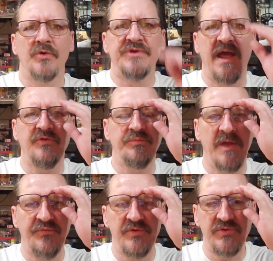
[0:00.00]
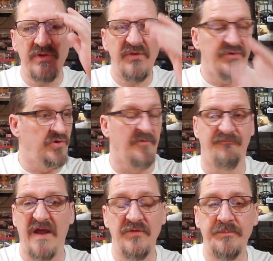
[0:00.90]
your text messages, in your
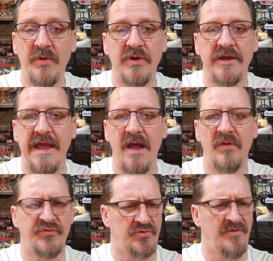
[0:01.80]
Facebook accounts,